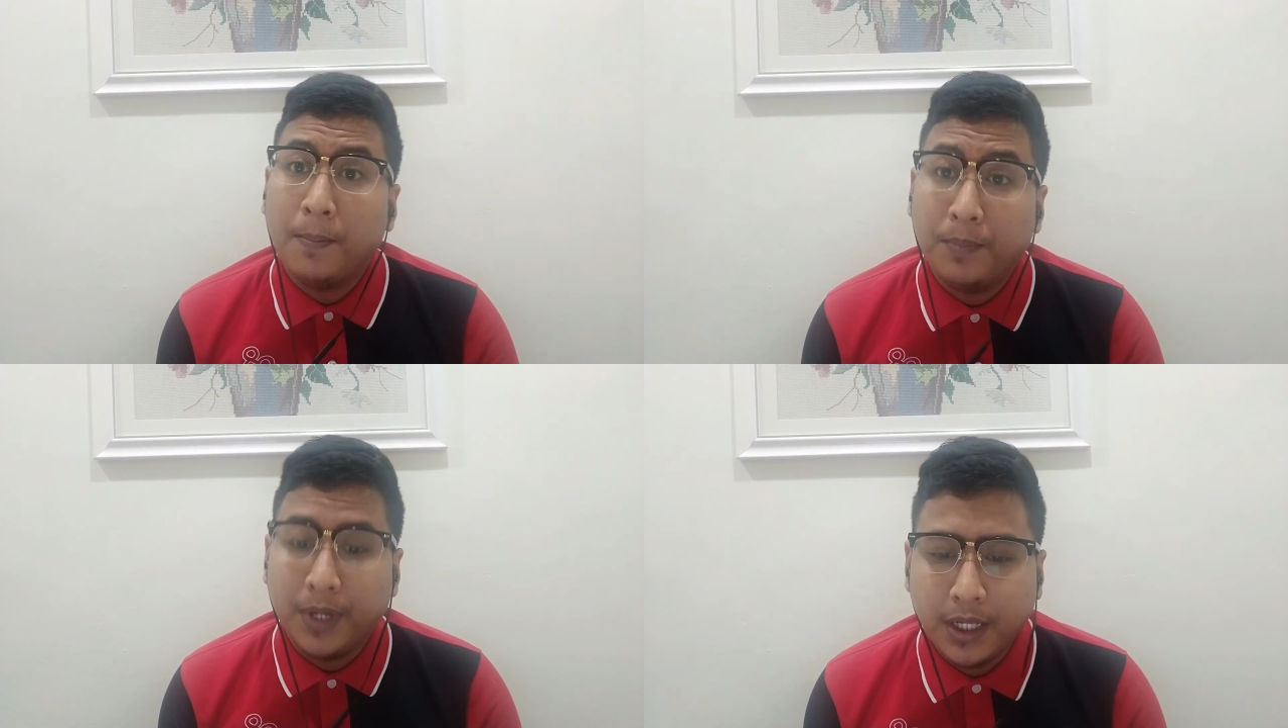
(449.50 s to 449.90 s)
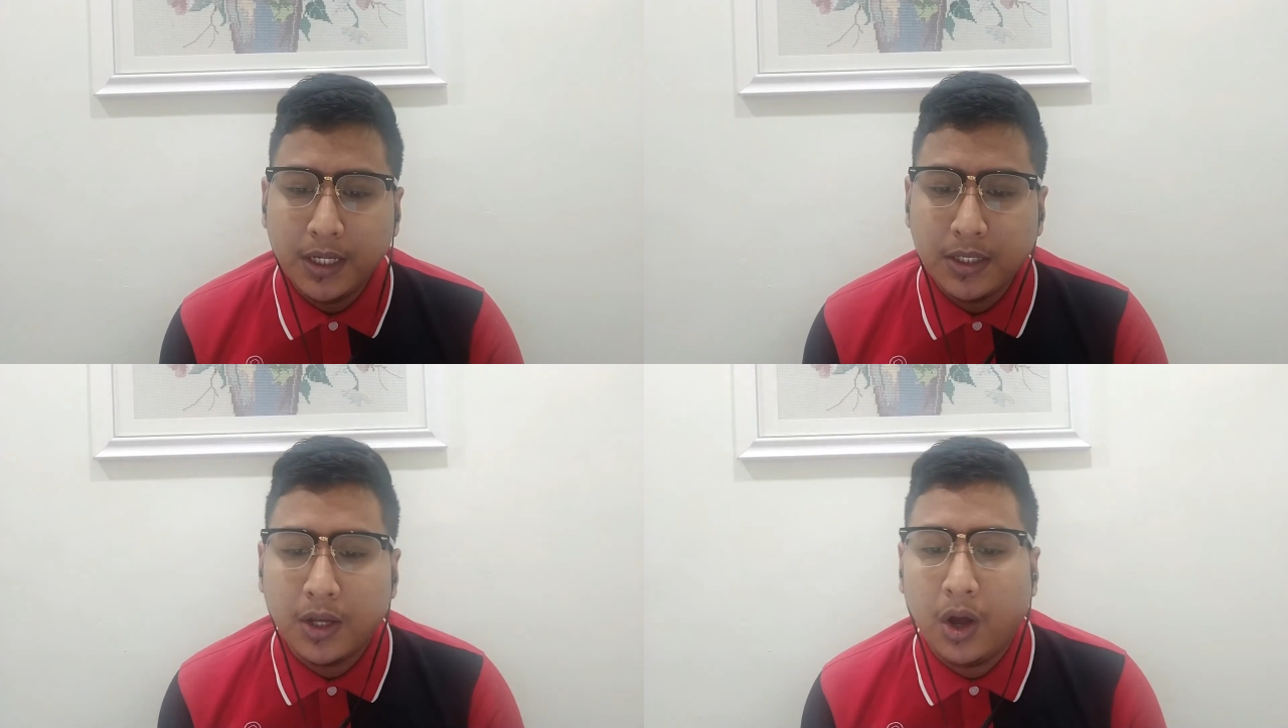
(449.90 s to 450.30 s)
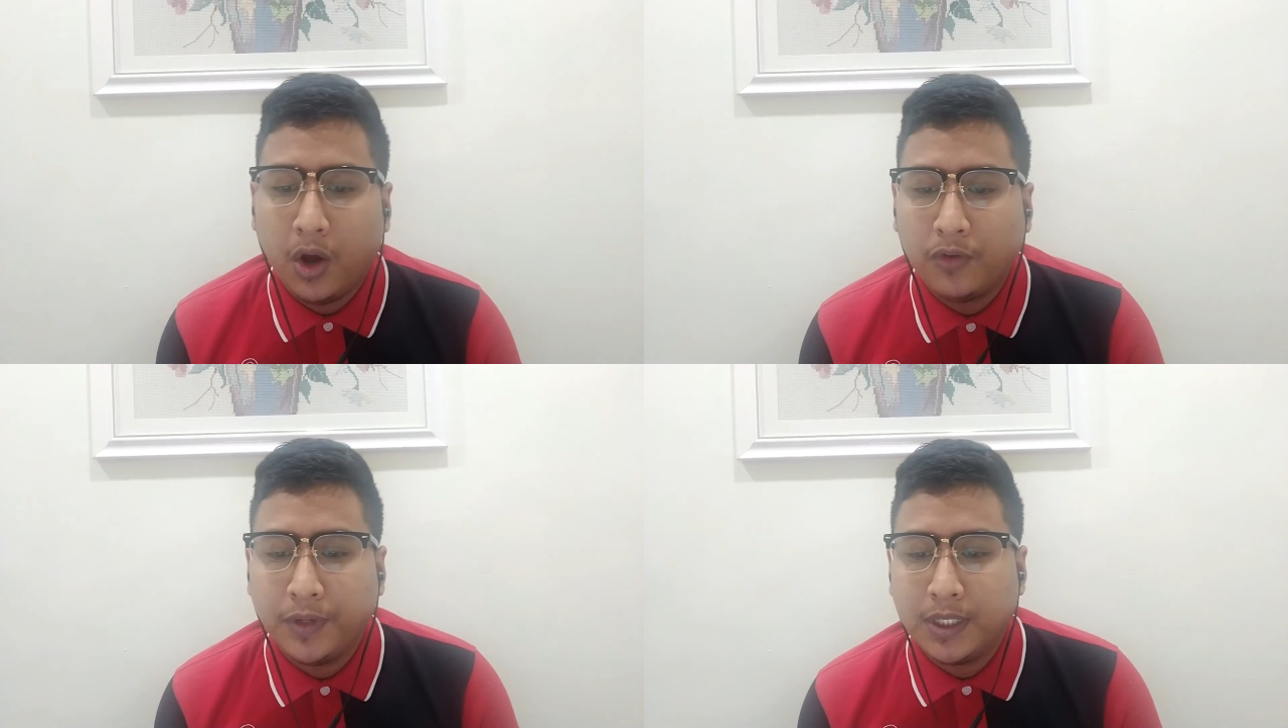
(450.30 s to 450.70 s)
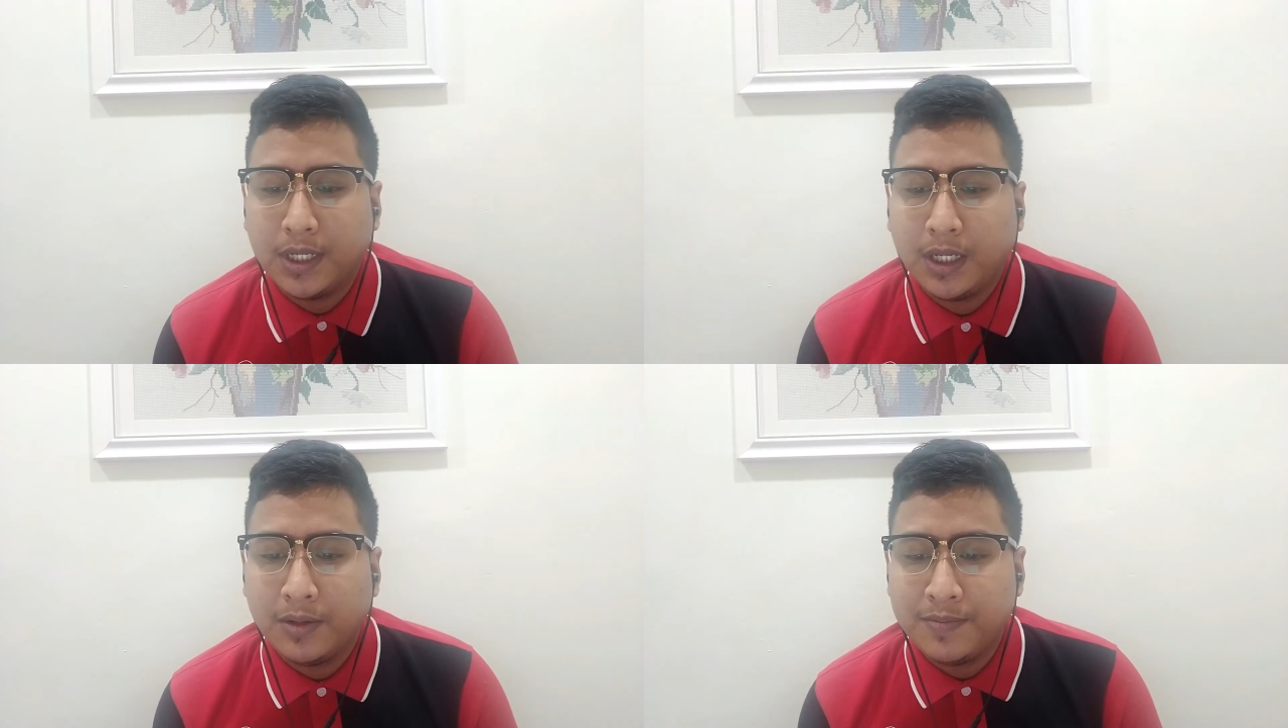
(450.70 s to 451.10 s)
Because of the
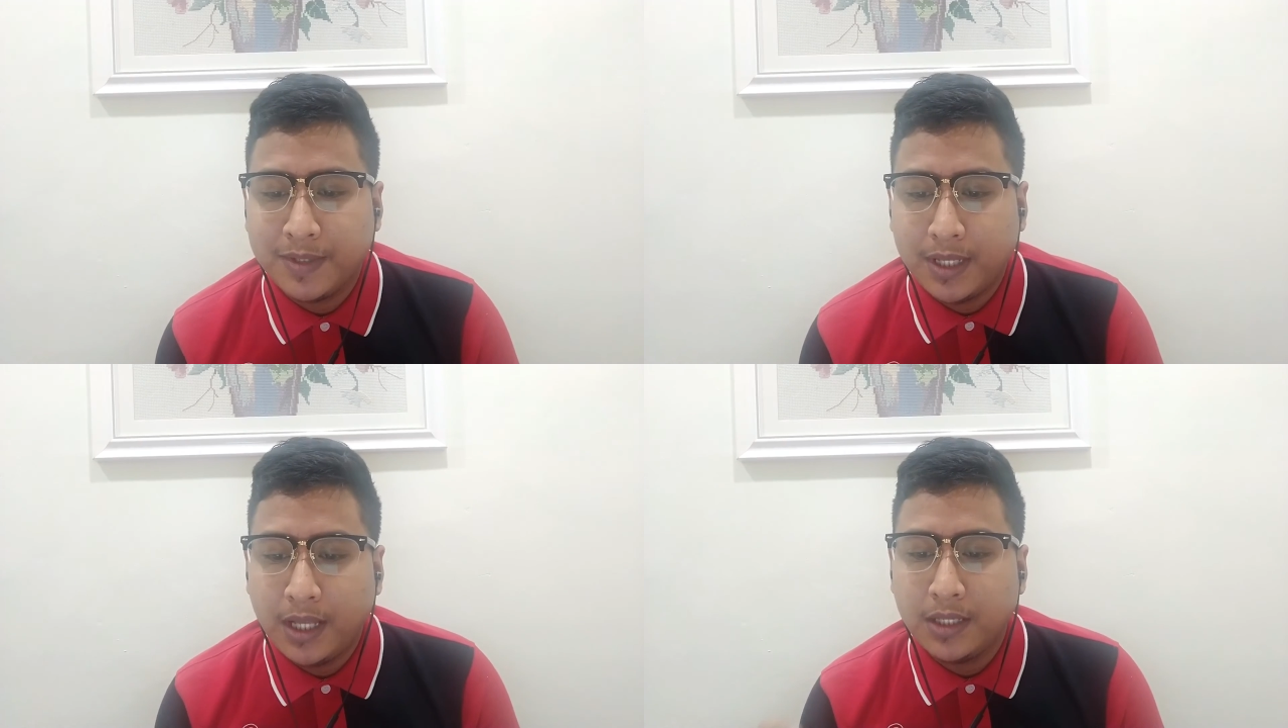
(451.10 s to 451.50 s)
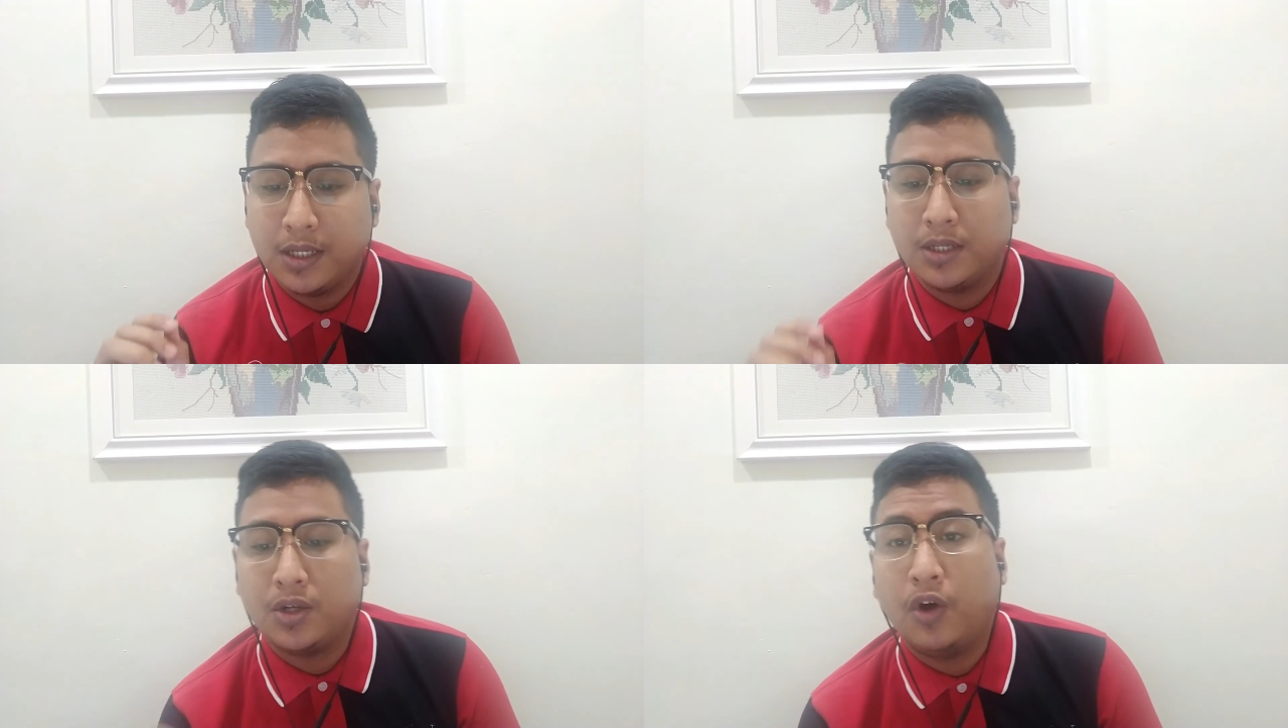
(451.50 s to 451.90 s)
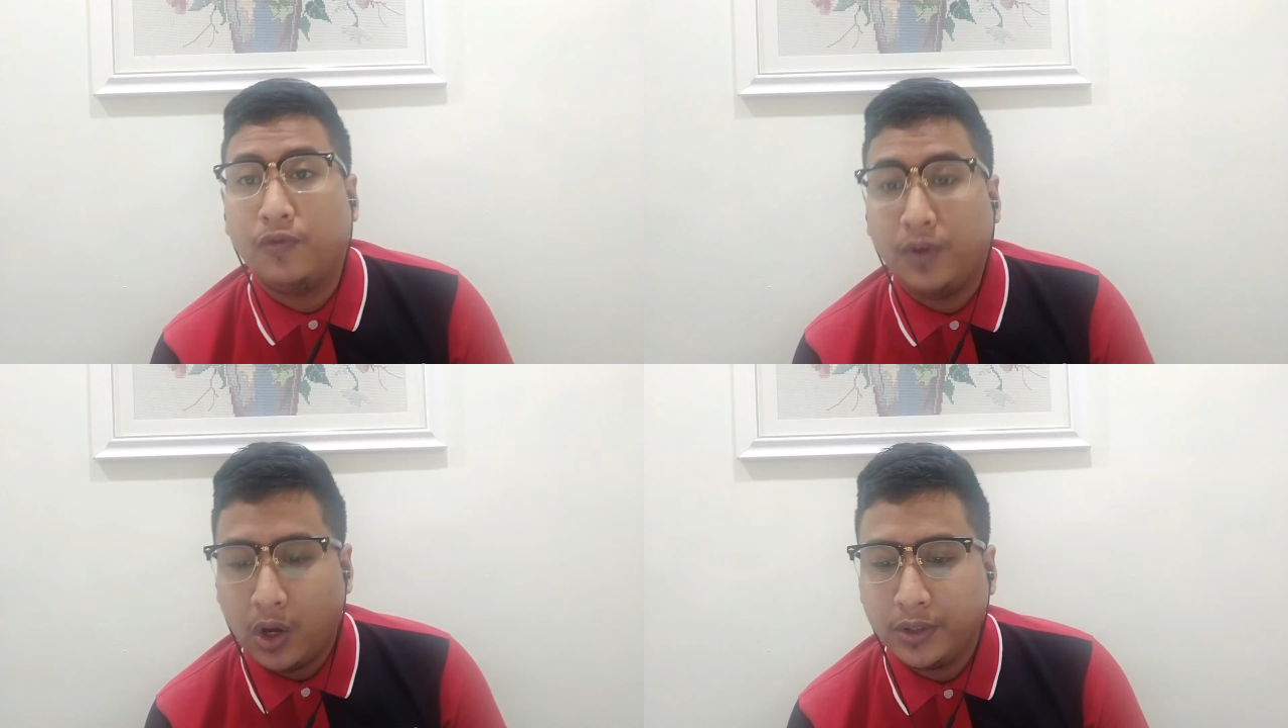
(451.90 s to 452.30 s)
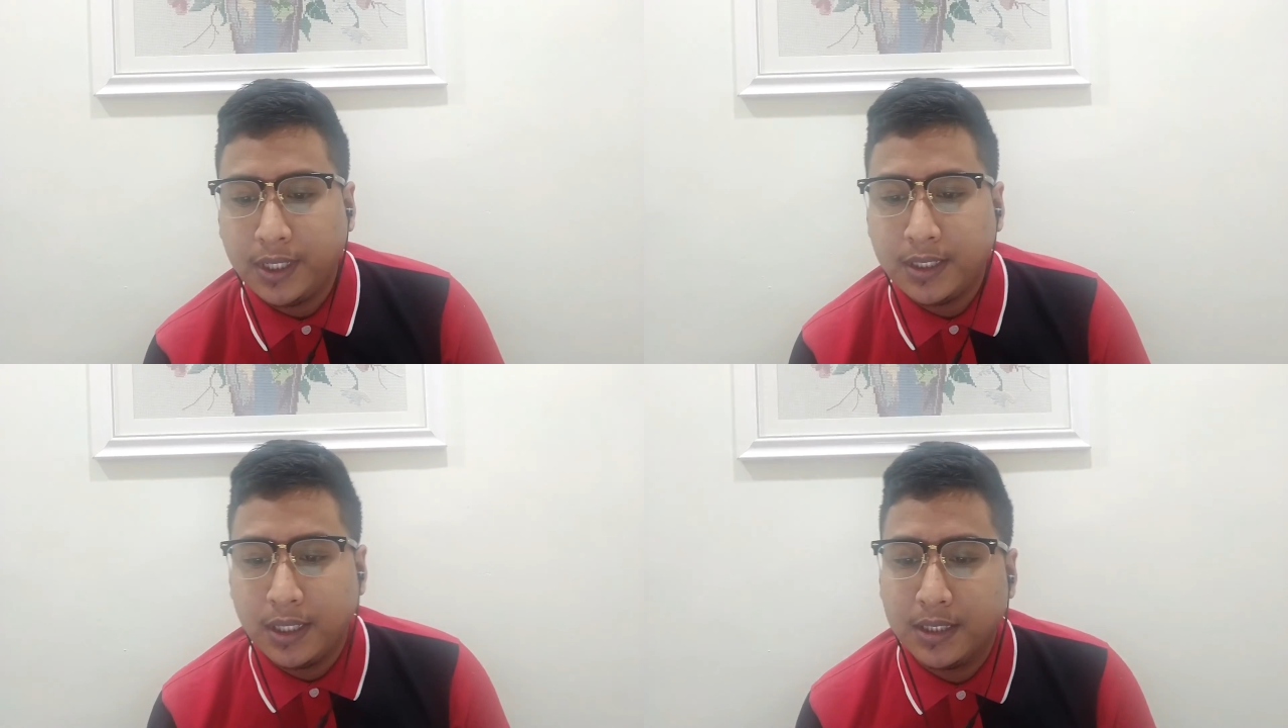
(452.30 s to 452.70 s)
circumstances of
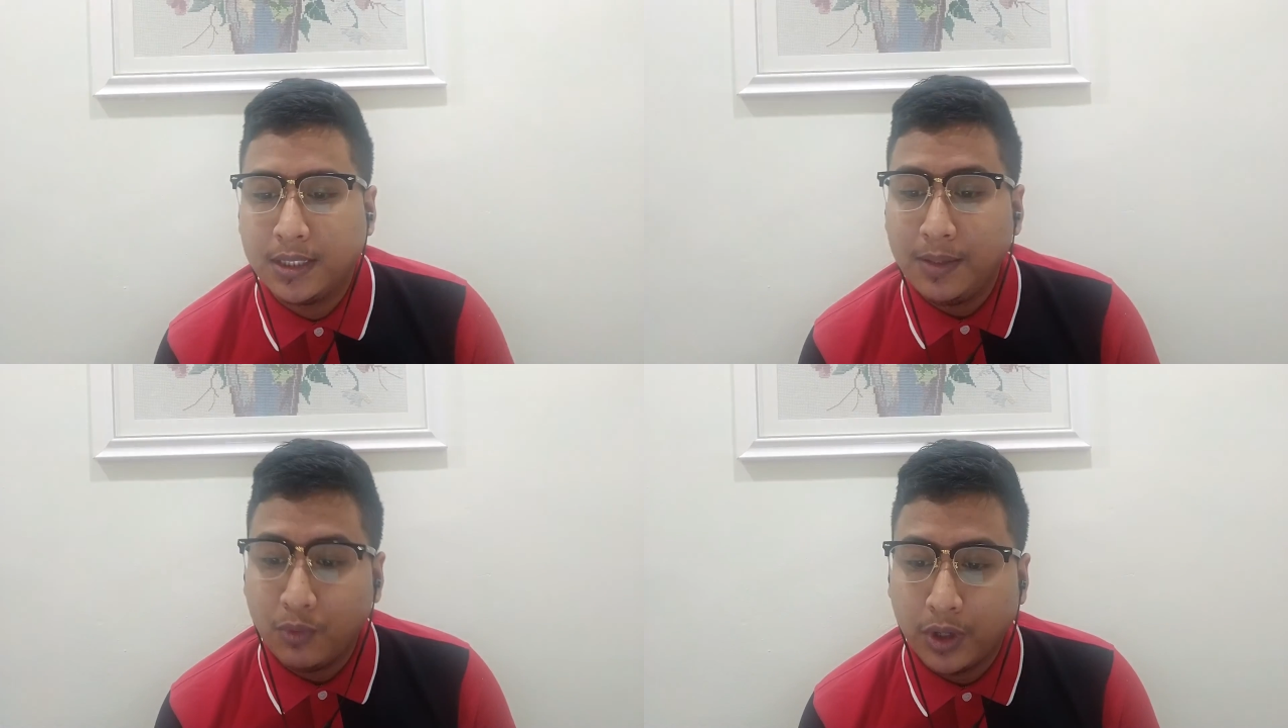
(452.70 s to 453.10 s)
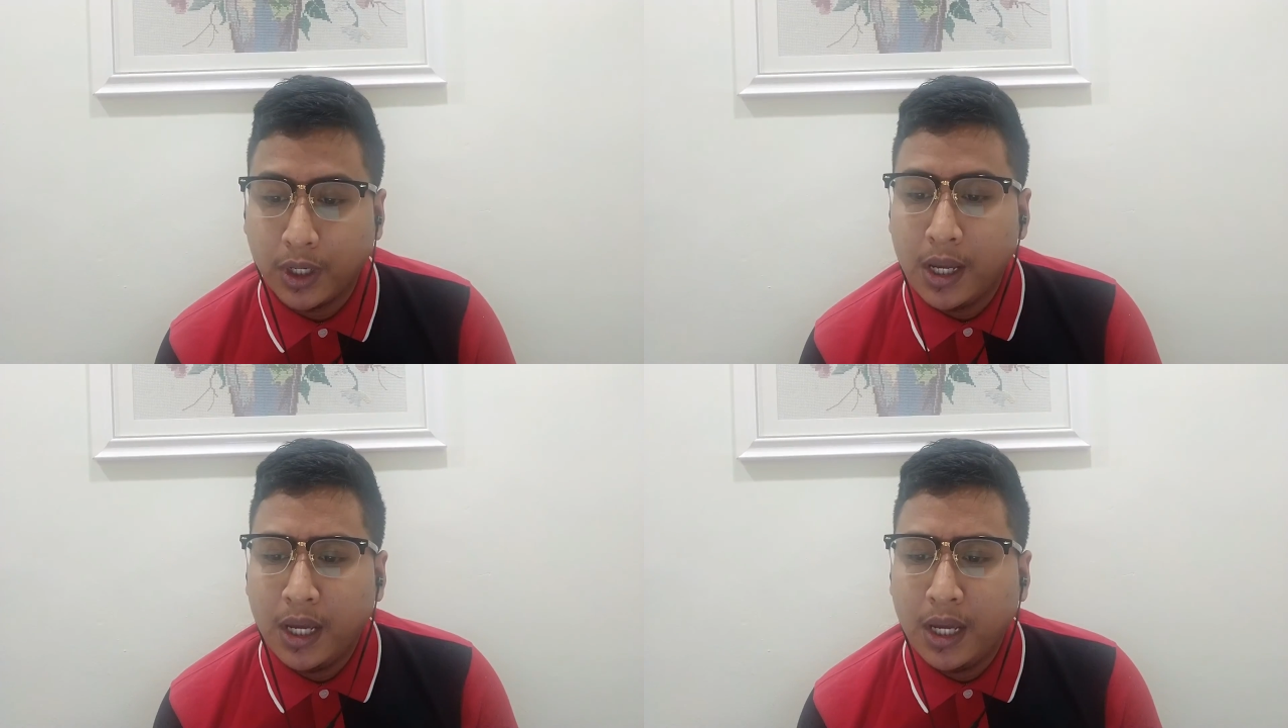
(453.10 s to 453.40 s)
long-distance teamwork,